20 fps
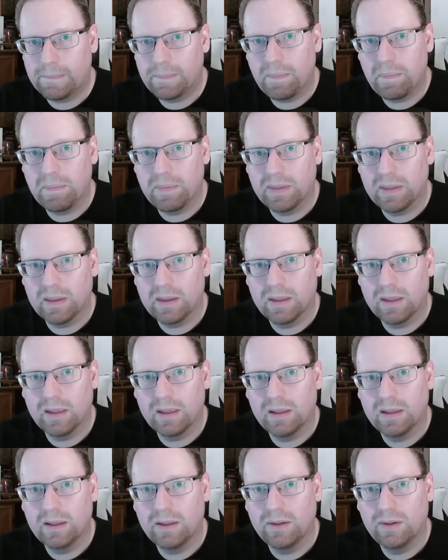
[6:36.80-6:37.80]

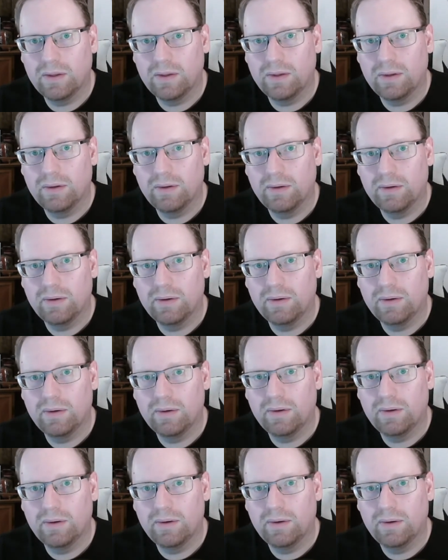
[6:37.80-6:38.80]

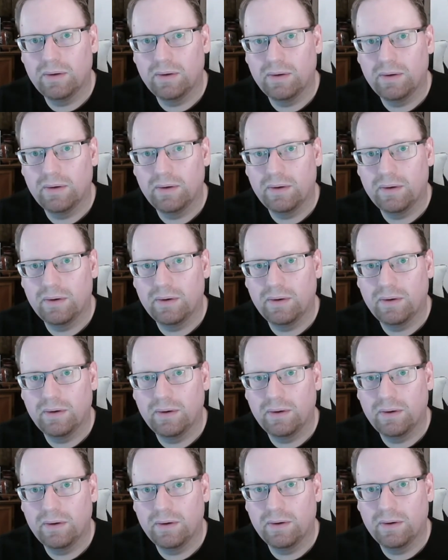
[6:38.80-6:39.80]

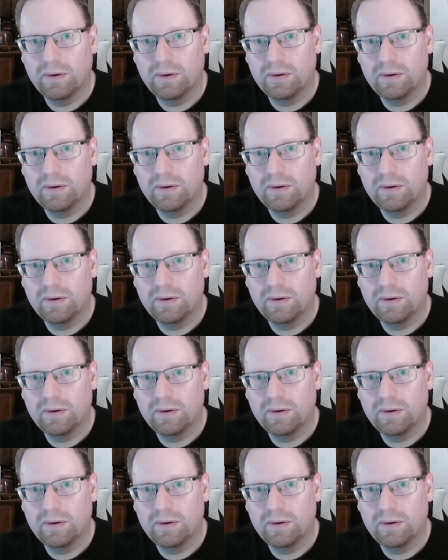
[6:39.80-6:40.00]
[no speech]